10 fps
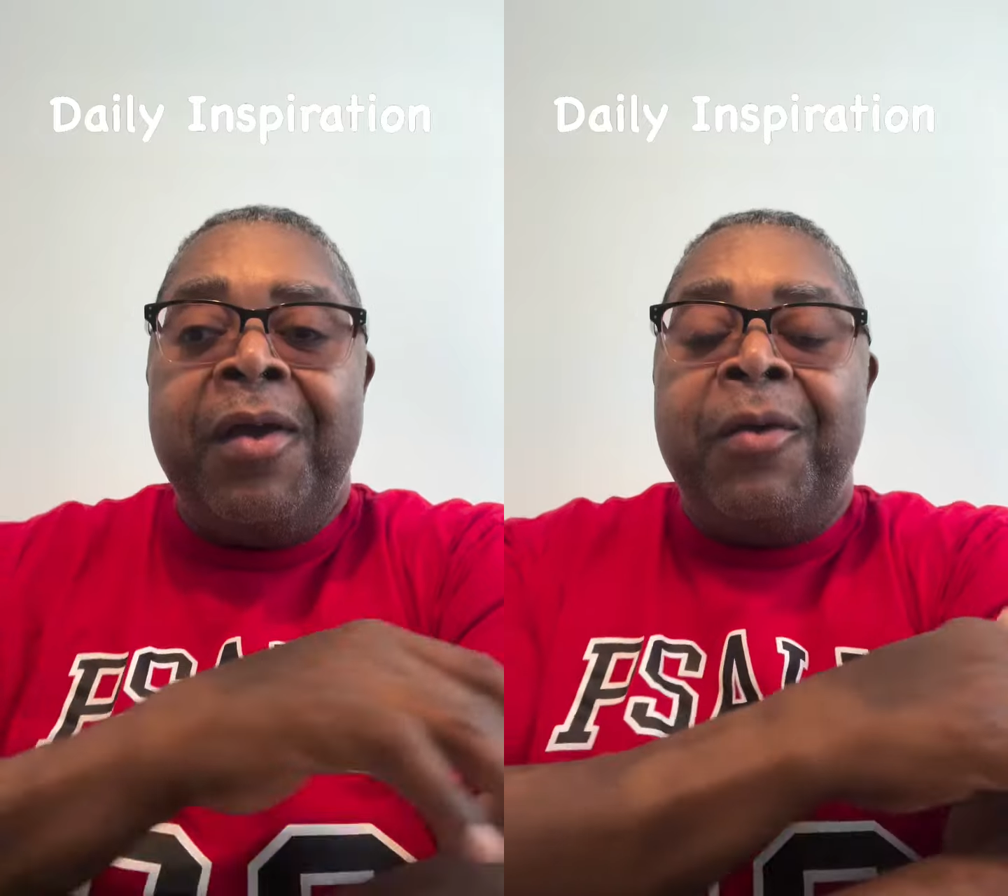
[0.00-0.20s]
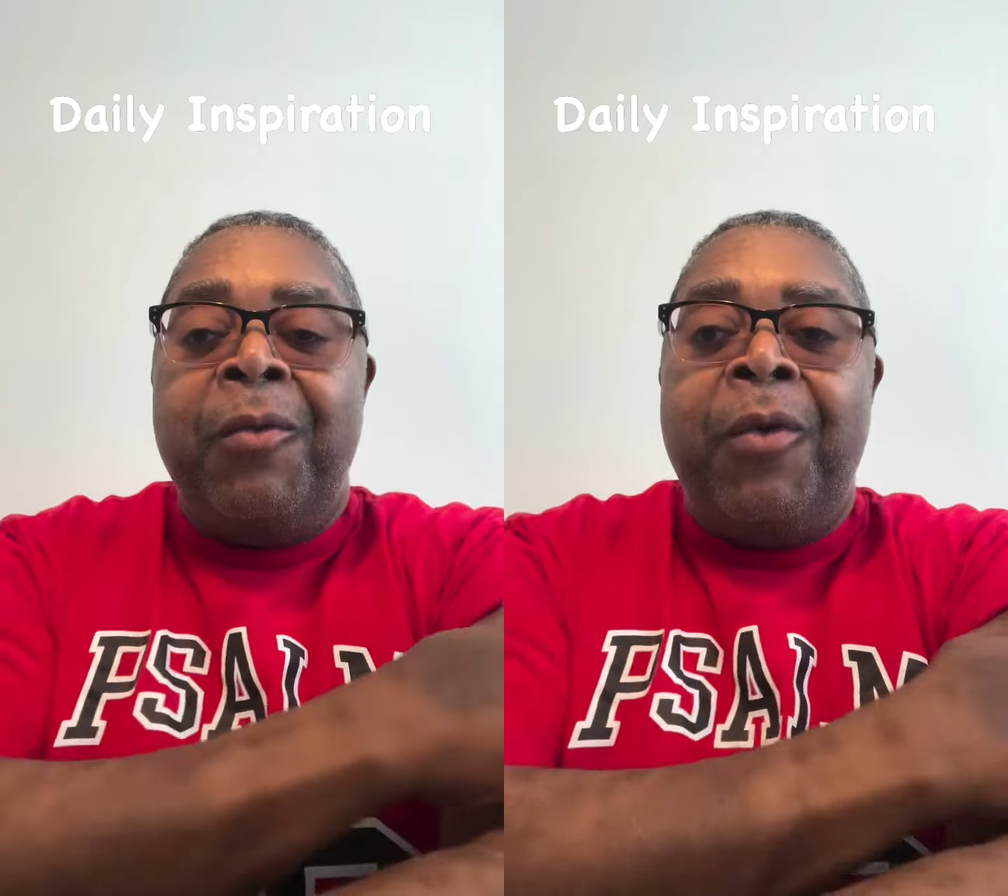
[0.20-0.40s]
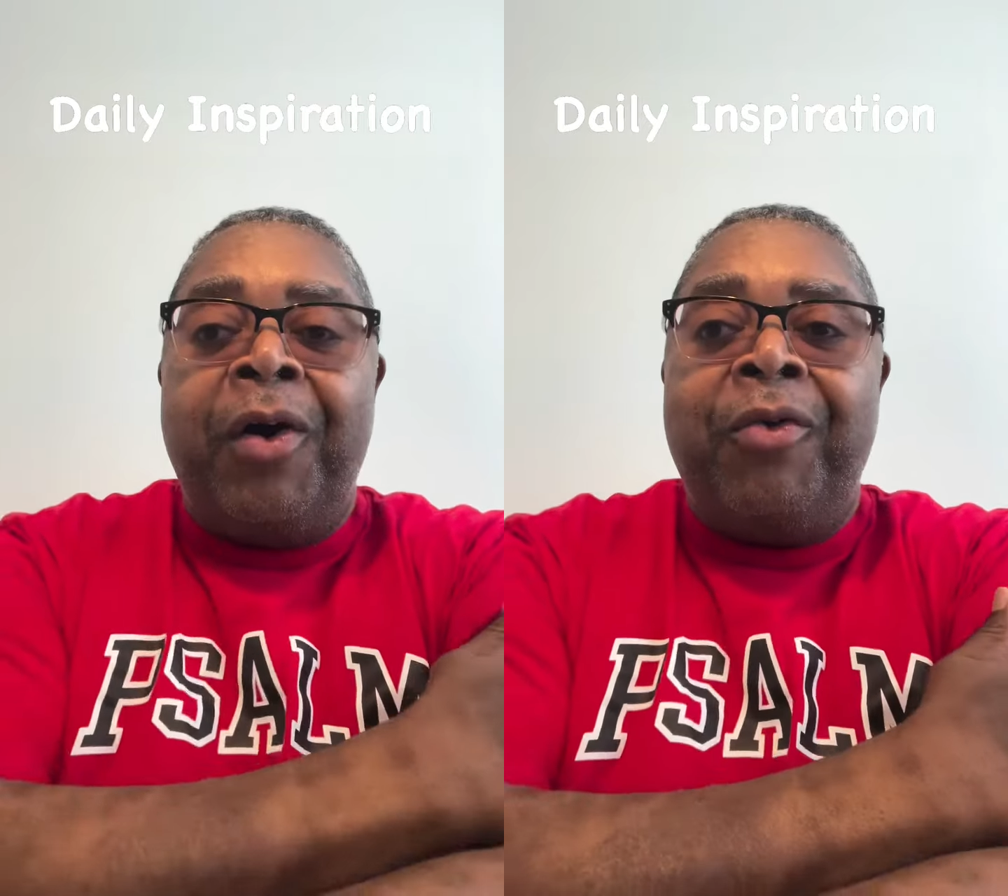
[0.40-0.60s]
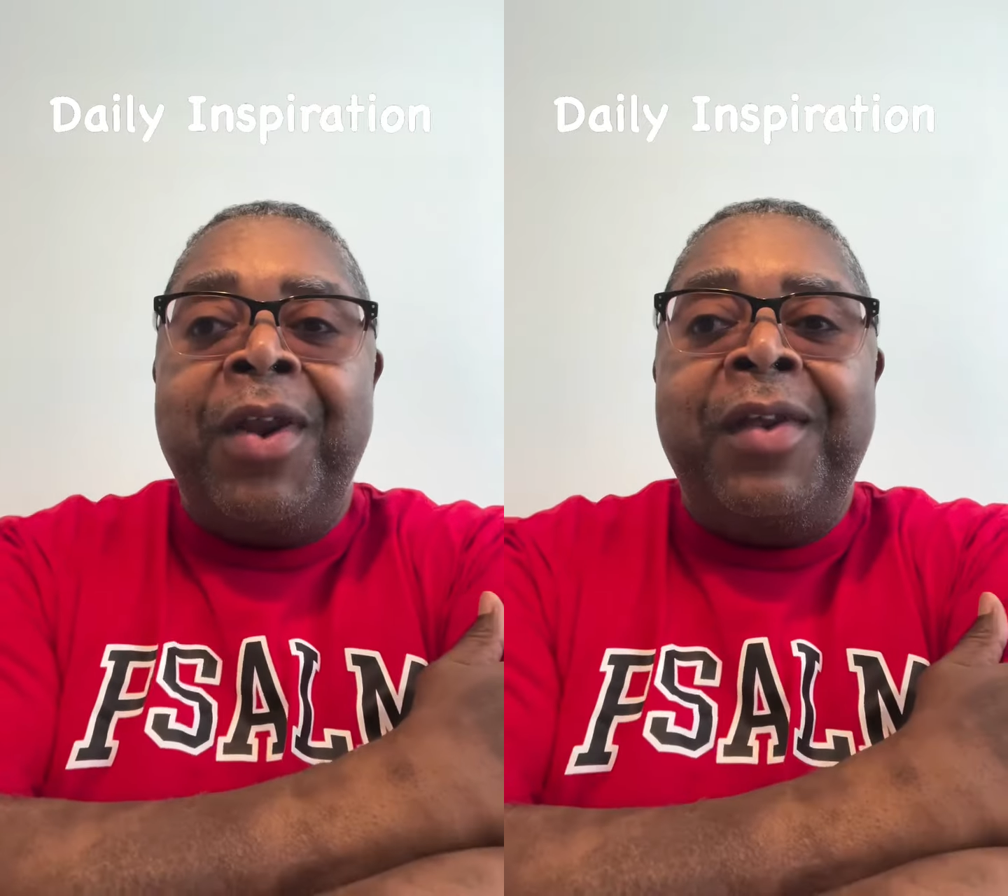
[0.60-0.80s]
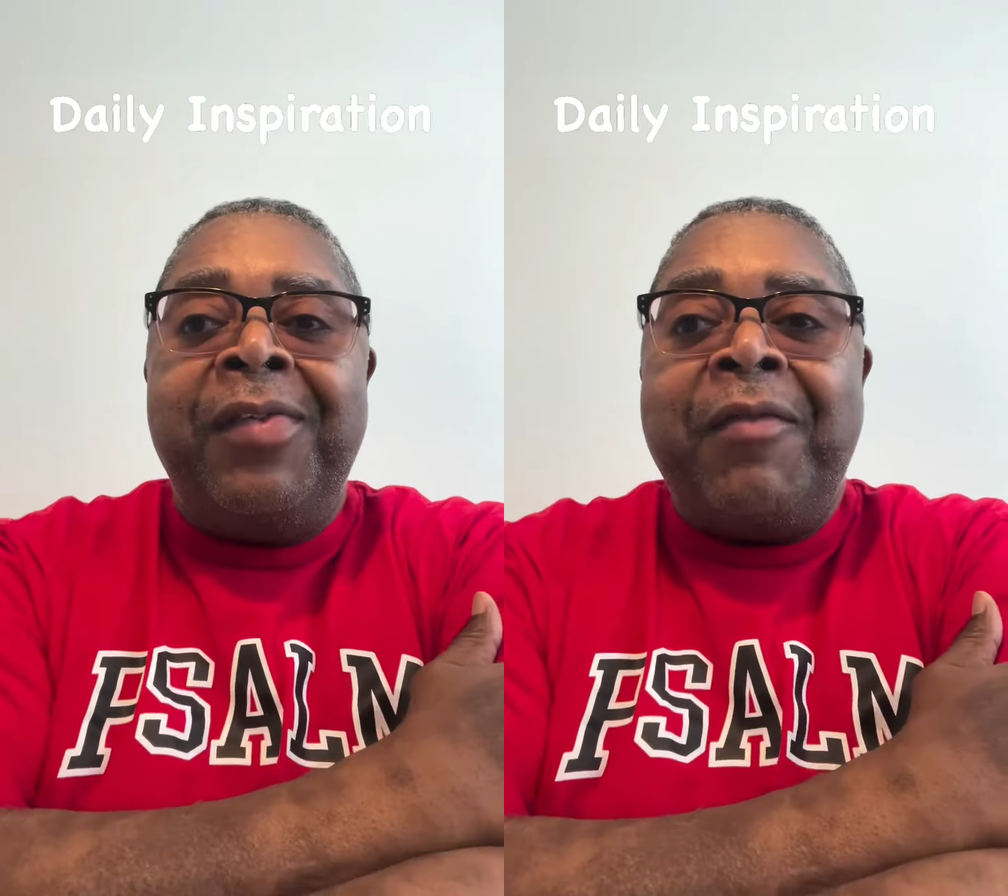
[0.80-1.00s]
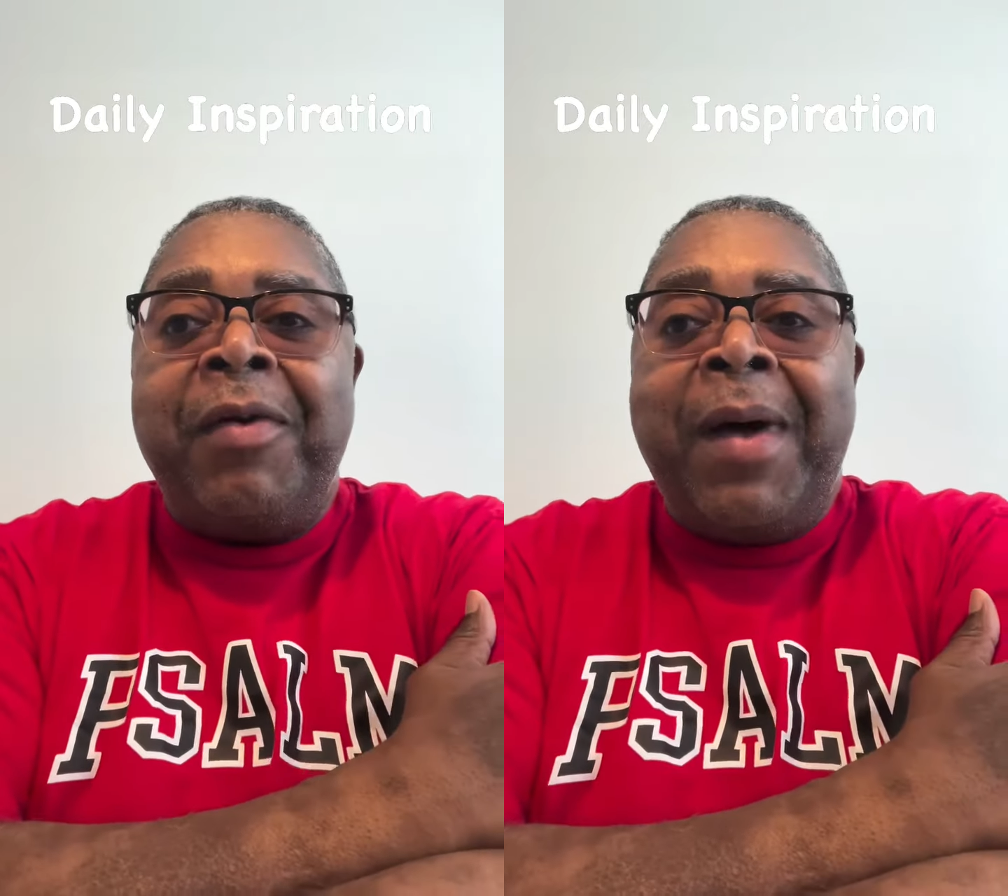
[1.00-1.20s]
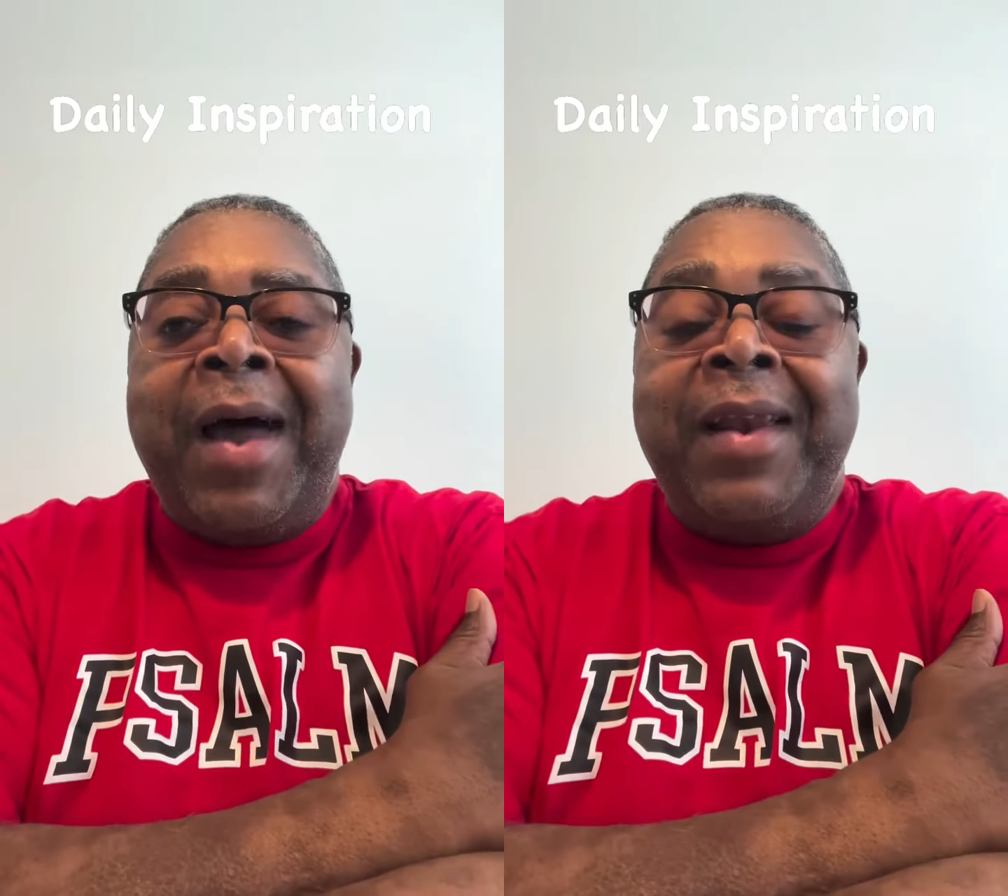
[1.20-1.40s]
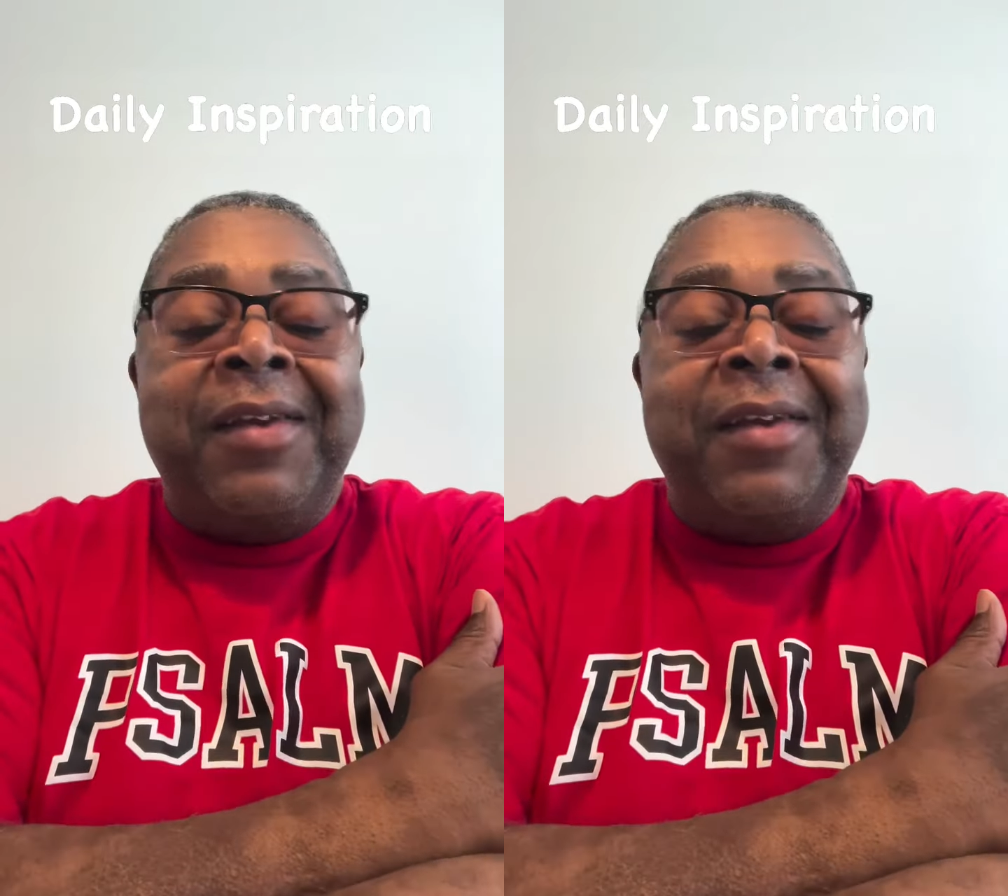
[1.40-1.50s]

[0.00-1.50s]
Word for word: Well, greetings, everybody.